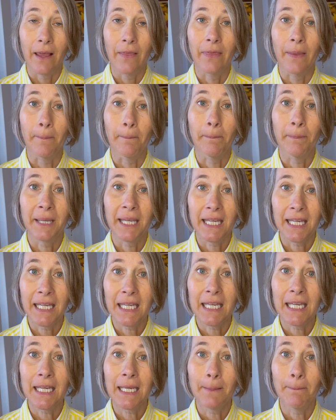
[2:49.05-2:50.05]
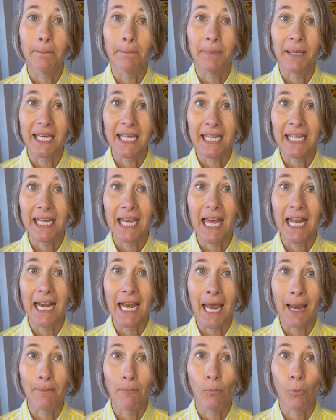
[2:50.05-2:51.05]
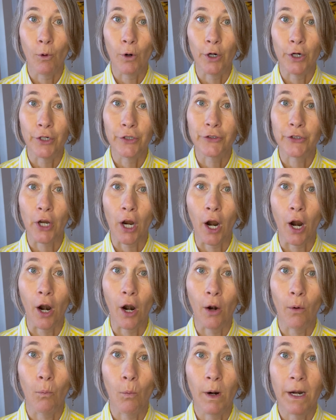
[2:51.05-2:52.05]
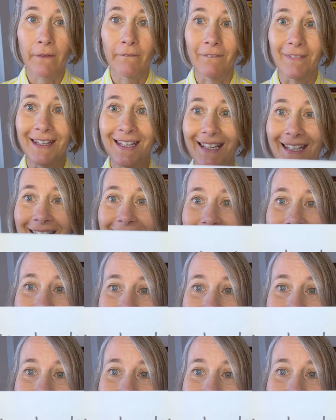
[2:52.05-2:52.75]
the P, B, and M words are one of these.